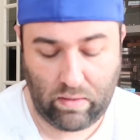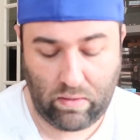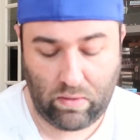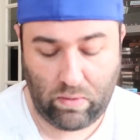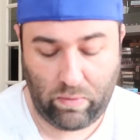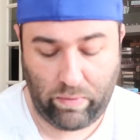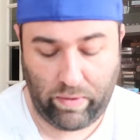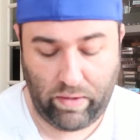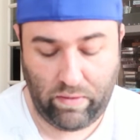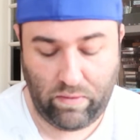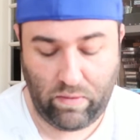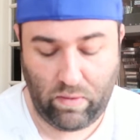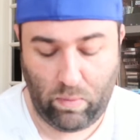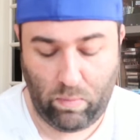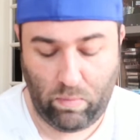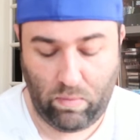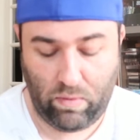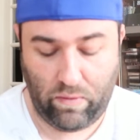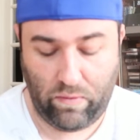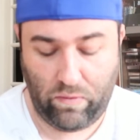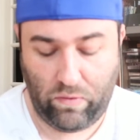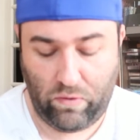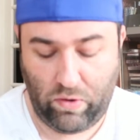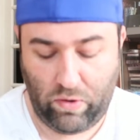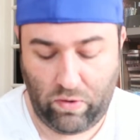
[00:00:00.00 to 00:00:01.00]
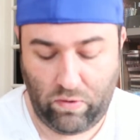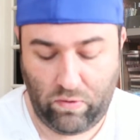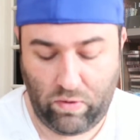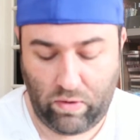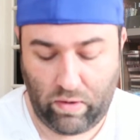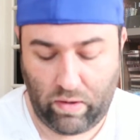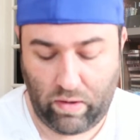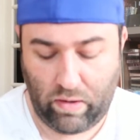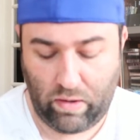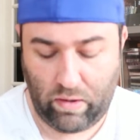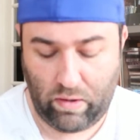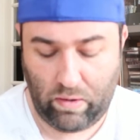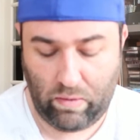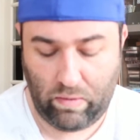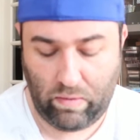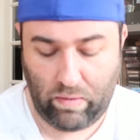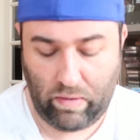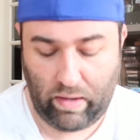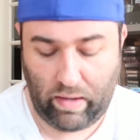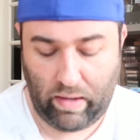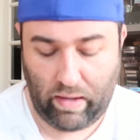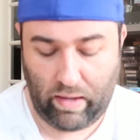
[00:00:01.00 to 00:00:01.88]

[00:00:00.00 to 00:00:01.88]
Kirito warns Yujiro,